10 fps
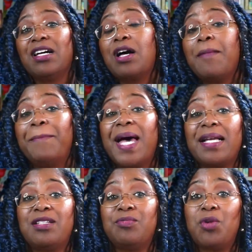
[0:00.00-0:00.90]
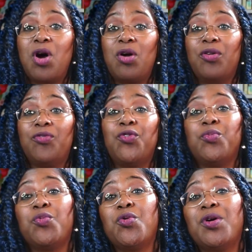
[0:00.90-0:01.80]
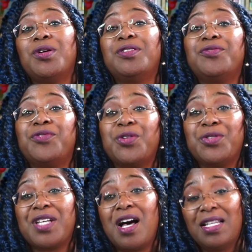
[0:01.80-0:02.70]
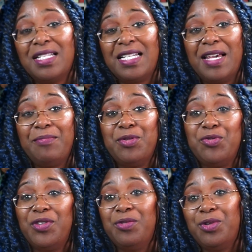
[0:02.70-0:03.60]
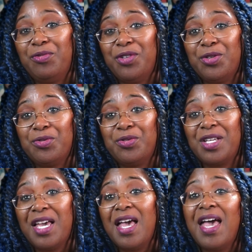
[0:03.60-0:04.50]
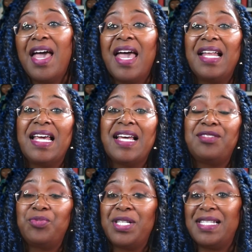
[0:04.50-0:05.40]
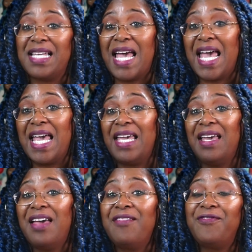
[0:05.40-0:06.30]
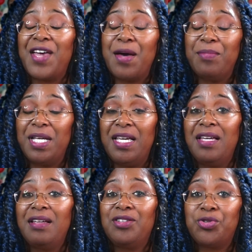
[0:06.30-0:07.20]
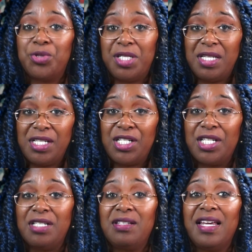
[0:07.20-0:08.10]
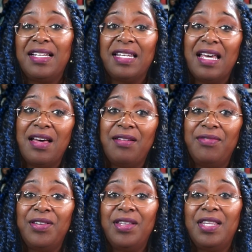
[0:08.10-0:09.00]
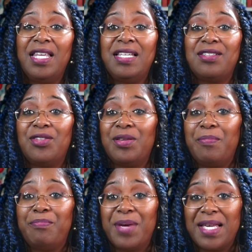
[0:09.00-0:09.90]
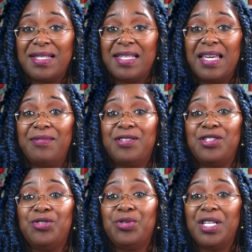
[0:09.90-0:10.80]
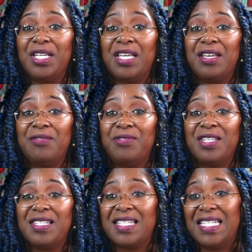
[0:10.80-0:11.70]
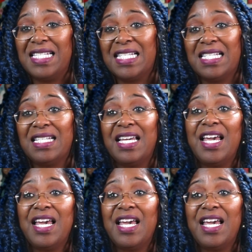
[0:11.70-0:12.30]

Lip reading: come back tomorrow for more diverse holiday movie reviews. And as we say, family, tradition, and love, these are the best gifts you can give this season.